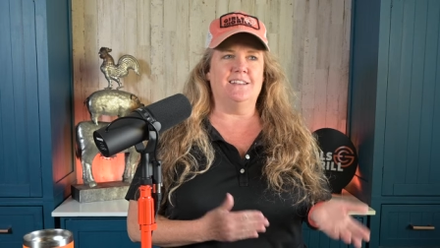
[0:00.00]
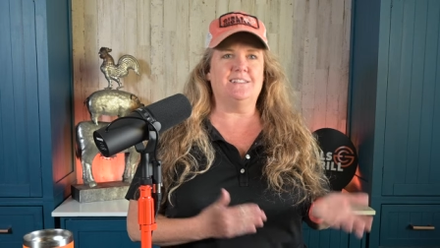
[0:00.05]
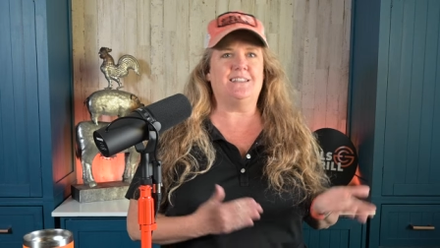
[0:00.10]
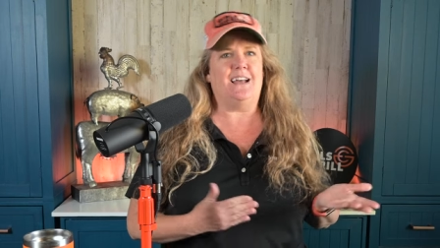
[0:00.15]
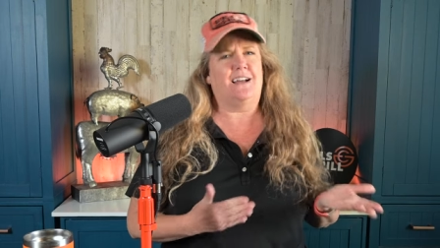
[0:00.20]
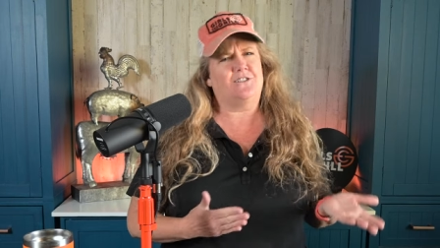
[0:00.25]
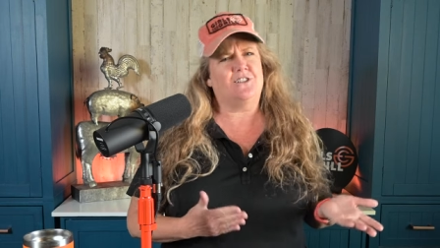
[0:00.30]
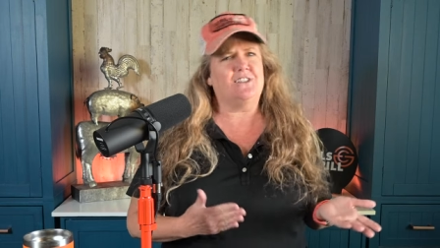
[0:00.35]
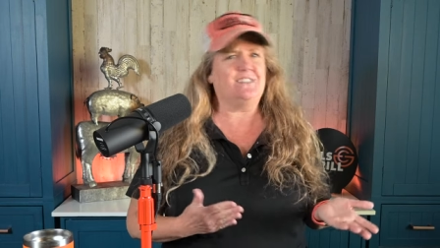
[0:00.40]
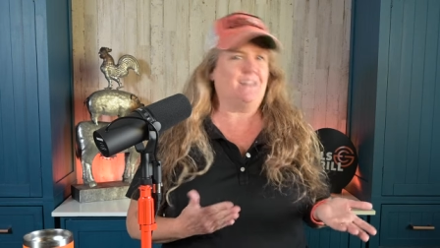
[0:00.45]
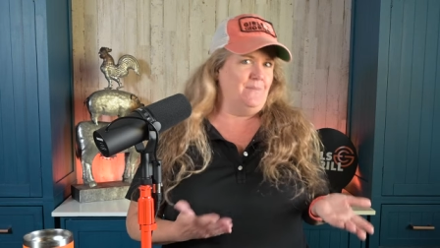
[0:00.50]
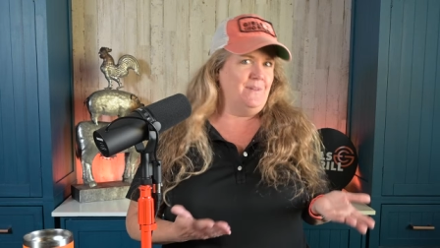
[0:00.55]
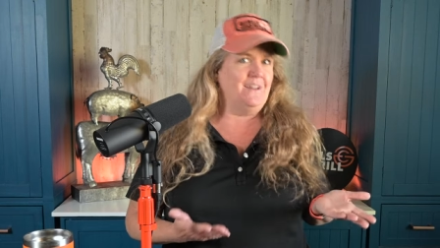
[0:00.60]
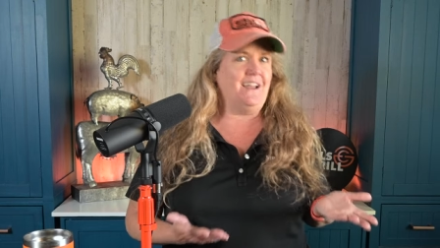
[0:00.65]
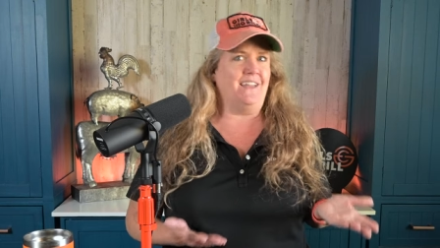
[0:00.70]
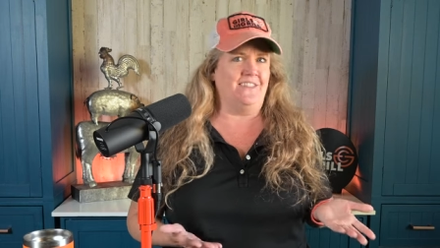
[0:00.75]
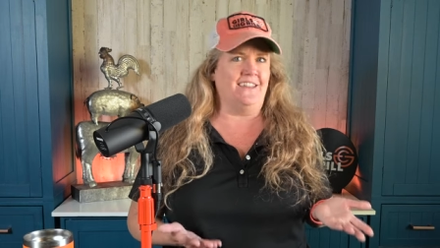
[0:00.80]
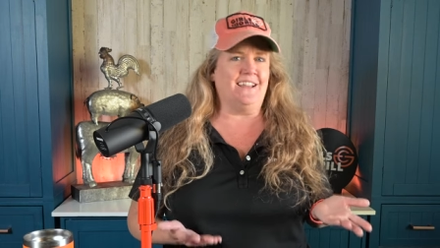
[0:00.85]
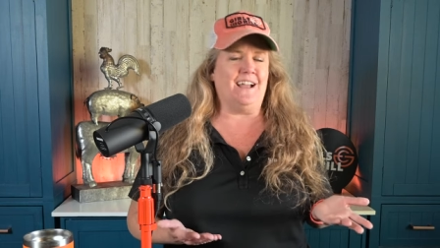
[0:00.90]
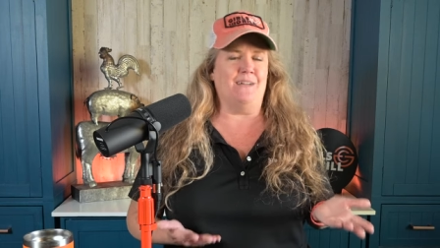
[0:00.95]
is actually something
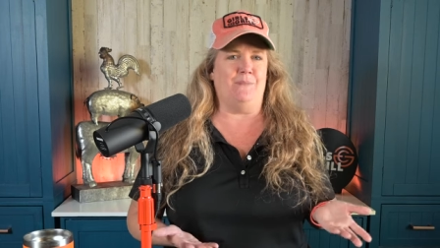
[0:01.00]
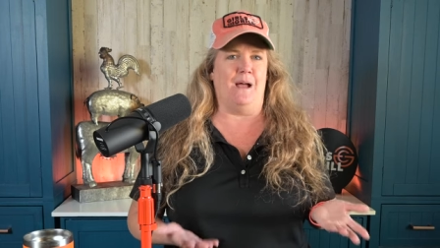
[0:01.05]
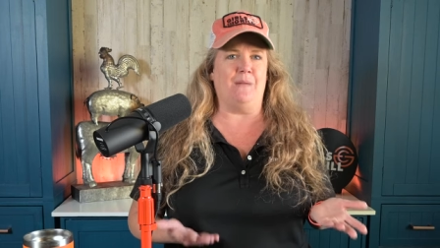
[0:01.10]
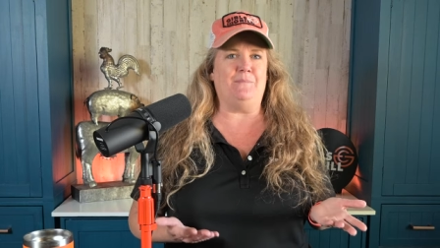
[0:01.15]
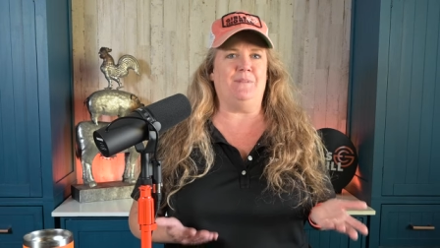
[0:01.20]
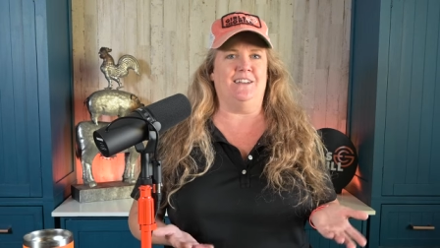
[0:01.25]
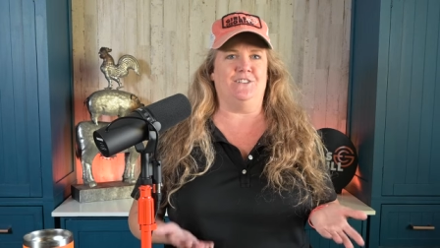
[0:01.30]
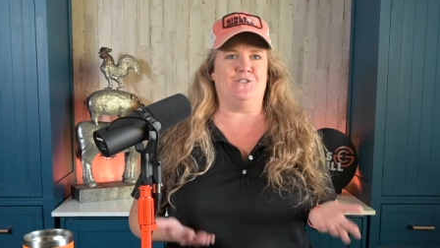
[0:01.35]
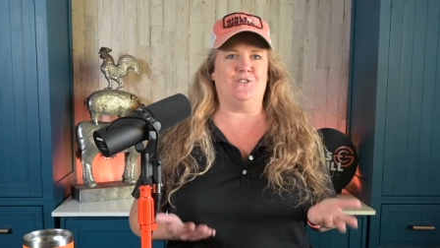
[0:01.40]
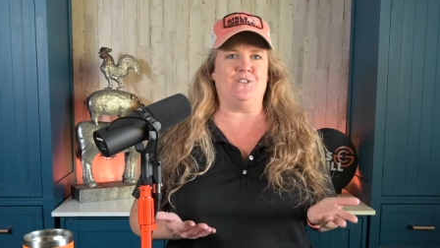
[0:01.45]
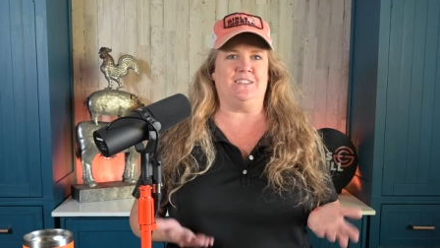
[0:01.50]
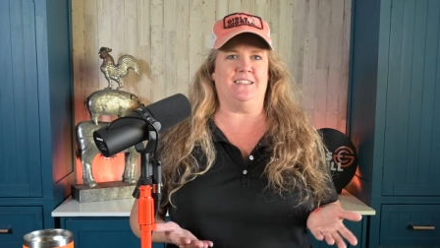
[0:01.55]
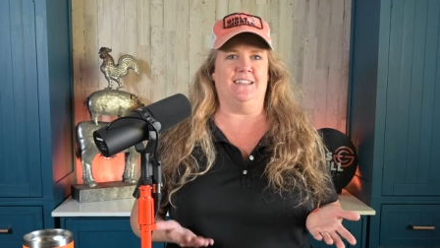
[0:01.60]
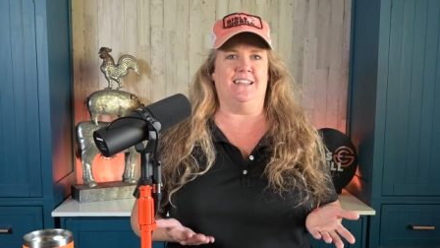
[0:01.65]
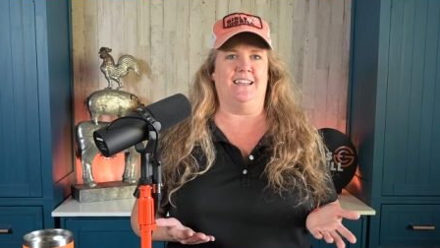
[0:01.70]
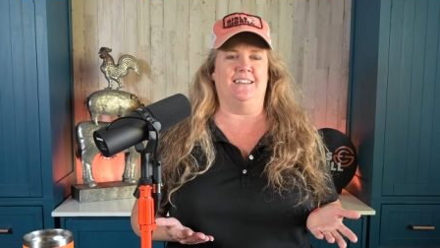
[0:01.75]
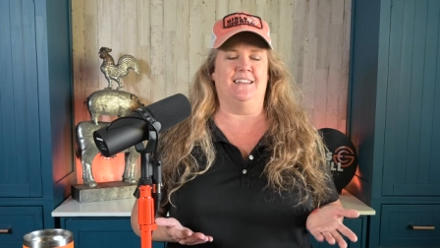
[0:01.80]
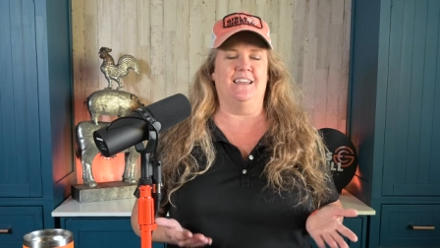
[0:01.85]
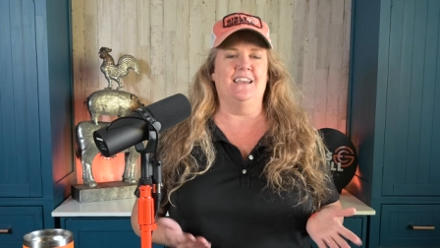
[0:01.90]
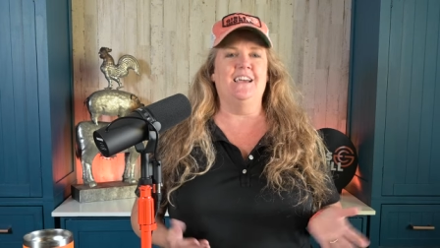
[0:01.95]
I think I might be interested
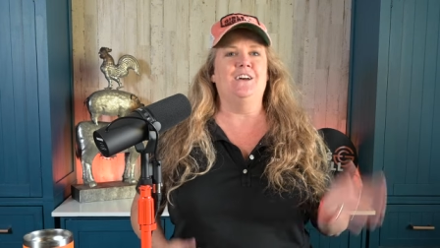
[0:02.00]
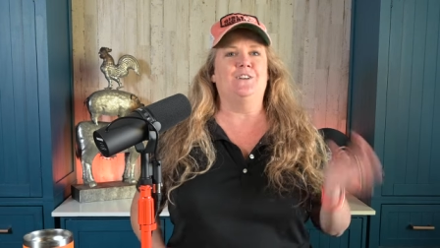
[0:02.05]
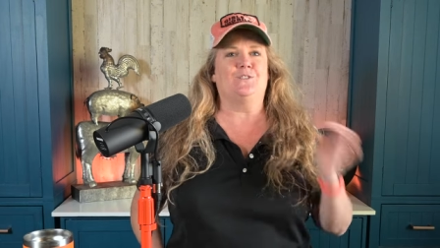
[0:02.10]
in.